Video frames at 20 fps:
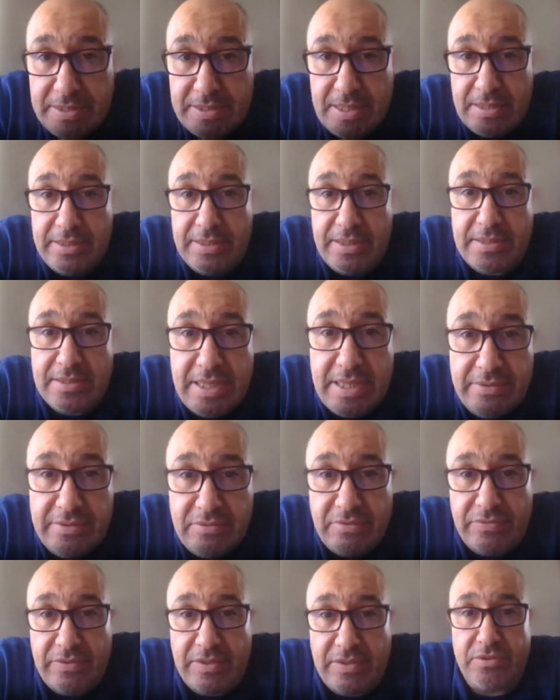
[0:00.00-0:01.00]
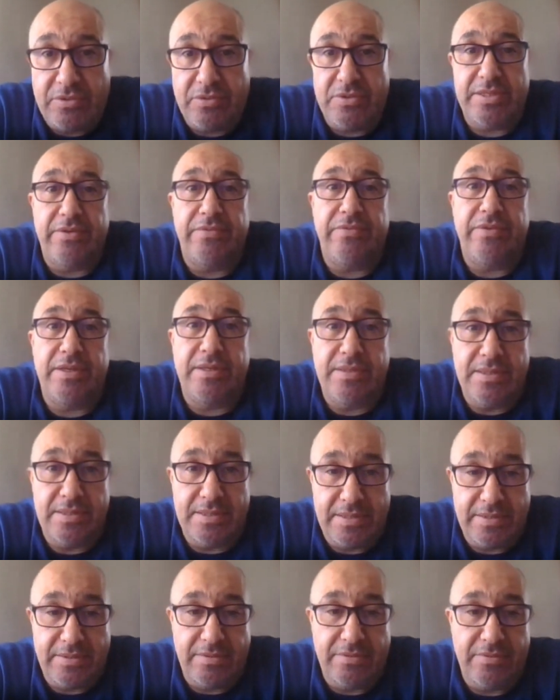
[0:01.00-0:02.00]
and there are several factors affect
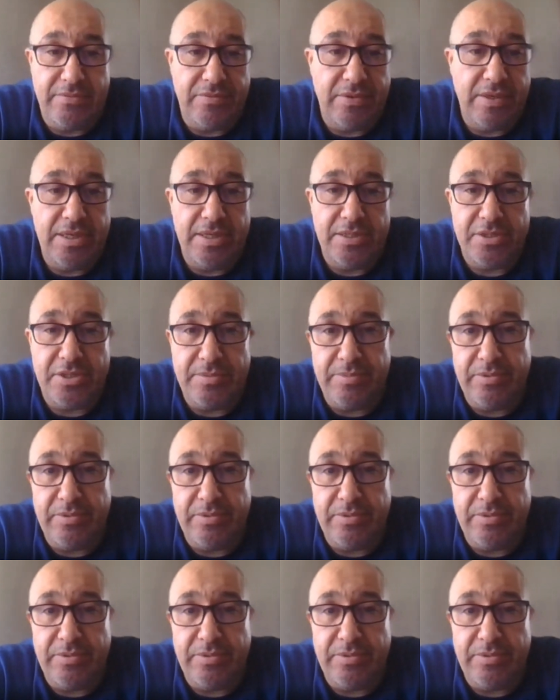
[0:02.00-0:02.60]
these financial